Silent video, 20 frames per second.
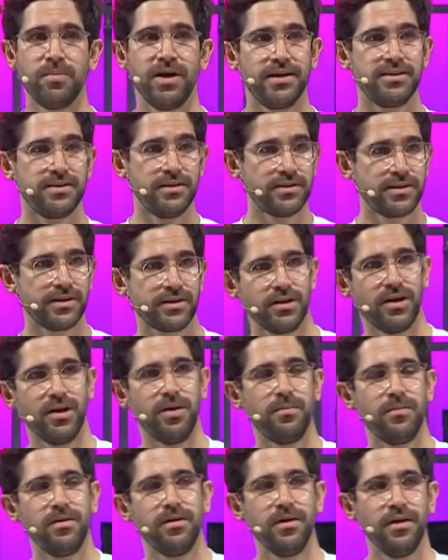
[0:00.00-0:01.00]
at
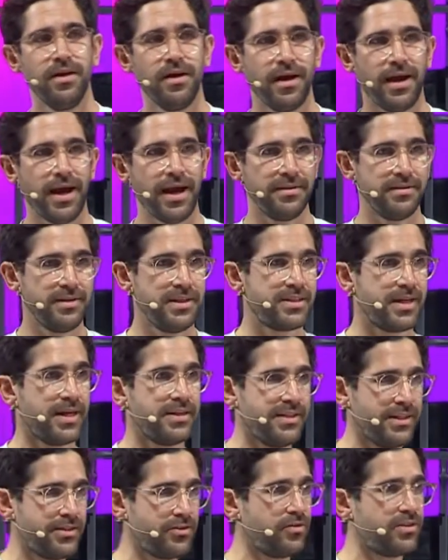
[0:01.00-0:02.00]
Intercom and
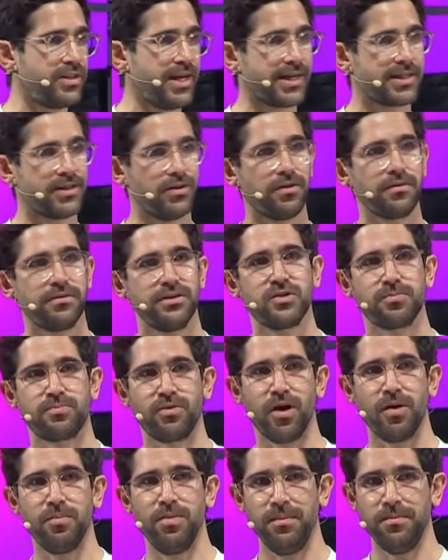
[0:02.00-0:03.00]
decided to tackle this
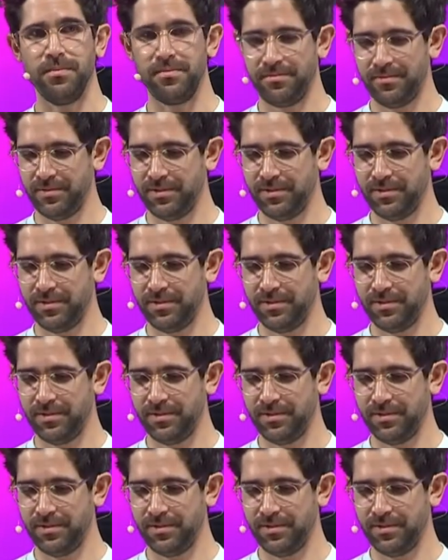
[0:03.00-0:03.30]
problem.